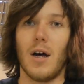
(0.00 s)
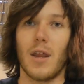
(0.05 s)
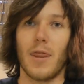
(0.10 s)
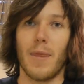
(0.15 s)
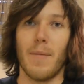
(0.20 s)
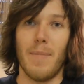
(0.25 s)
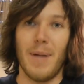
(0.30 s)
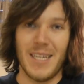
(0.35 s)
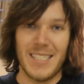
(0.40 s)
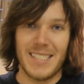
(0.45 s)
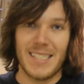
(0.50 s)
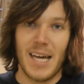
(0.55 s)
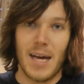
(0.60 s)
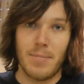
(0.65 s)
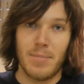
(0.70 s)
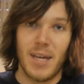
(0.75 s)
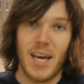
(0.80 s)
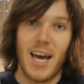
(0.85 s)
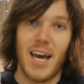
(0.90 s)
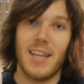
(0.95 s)
The best
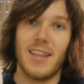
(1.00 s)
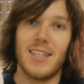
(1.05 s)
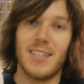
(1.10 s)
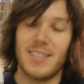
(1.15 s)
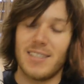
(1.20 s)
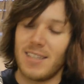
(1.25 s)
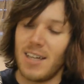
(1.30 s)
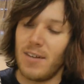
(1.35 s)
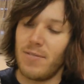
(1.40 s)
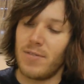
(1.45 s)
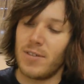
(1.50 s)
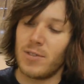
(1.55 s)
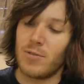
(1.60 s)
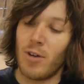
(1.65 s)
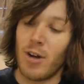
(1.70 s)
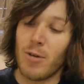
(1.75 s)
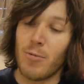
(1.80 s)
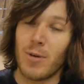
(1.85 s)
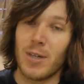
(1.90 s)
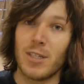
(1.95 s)
time to add this stuff is
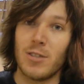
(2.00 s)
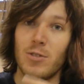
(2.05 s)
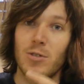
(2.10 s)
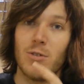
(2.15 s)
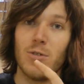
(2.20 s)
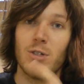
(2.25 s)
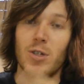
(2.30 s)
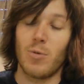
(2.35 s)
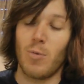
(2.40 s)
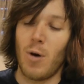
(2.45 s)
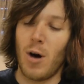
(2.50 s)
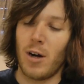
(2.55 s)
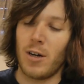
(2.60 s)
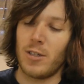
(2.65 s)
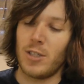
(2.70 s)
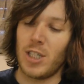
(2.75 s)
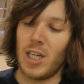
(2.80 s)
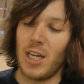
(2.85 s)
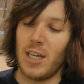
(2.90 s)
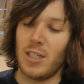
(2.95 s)
right when you do your water
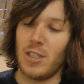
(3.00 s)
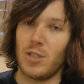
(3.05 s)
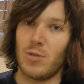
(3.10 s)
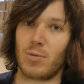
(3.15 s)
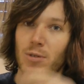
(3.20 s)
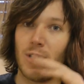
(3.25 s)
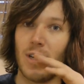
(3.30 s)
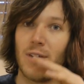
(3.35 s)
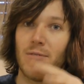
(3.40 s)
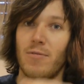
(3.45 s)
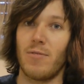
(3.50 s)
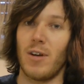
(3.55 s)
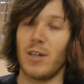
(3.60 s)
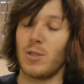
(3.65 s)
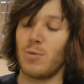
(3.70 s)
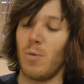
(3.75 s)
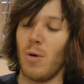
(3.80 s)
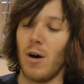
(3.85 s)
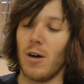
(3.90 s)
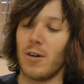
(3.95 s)
change. When you have
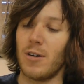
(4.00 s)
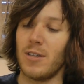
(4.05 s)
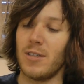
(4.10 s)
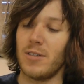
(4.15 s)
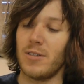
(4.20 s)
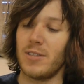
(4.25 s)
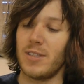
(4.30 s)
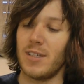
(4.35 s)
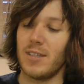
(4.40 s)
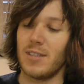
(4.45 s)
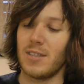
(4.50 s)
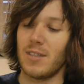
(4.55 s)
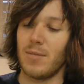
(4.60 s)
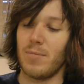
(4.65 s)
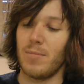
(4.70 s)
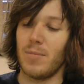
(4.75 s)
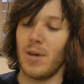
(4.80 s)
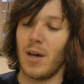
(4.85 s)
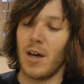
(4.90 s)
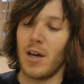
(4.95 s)
fresh water in your
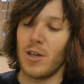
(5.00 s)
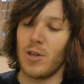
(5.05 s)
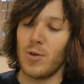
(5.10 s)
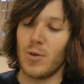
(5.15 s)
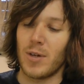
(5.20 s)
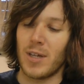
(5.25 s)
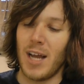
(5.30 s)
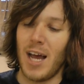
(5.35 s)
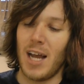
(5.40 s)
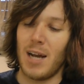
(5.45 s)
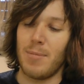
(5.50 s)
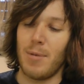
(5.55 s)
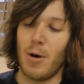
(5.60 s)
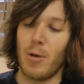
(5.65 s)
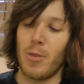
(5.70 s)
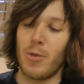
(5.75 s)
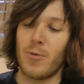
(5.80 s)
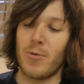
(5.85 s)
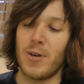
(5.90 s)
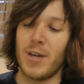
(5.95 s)
system, you can add
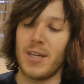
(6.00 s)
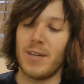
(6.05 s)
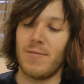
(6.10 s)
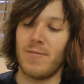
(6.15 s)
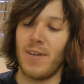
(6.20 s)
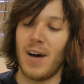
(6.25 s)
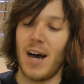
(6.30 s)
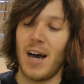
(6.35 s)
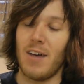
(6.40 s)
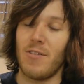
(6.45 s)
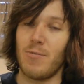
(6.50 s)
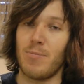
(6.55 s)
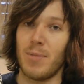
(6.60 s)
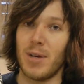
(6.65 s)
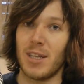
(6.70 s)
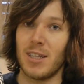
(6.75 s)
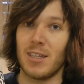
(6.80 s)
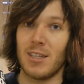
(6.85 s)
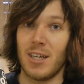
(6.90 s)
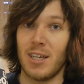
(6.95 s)
about 3 to 5
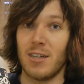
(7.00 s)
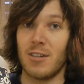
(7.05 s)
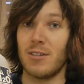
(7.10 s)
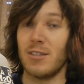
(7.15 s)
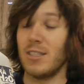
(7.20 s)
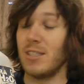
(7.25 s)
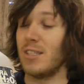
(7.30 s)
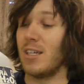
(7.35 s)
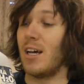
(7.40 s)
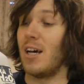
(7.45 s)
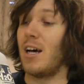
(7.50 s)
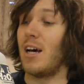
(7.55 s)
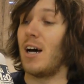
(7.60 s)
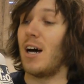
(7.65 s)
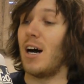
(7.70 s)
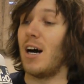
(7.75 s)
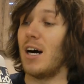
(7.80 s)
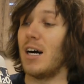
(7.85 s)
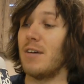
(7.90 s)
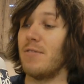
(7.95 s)
milliliters
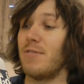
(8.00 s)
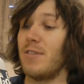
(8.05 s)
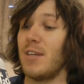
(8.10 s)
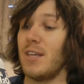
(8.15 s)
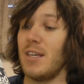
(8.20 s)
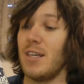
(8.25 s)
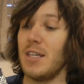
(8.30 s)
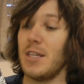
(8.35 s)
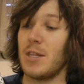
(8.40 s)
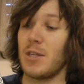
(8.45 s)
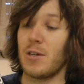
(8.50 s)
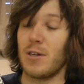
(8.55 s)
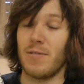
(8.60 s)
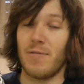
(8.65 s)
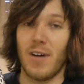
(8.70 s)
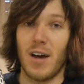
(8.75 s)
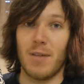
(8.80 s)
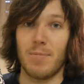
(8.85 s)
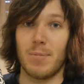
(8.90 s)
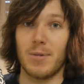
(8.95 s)
of the
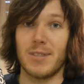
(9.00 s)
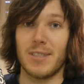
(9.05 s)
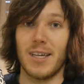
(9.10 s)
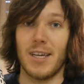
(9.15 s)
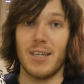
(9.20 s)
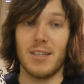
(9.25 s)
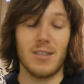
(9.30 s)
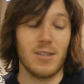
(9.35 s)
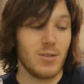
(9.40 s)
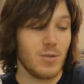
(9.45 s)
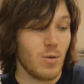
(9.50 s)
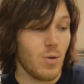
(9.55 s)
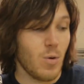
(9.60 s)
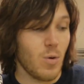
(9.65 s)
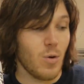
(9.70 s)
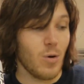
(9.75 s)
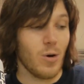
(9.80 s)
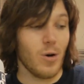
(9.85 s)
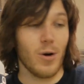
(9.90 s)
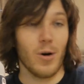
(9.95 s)
35%
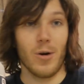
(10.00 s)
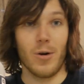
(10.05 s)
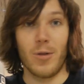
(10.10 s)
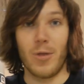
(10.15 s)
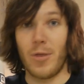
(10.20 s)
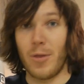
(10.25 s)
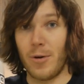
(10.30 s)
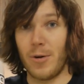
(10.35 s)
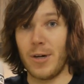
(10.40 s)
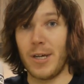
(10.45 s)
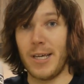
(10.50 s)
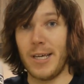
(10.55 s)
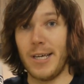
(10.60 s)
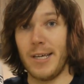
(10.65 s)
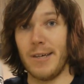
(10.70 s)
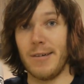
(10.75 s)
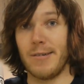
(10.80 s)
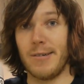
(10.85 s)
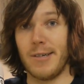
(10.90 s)
or 30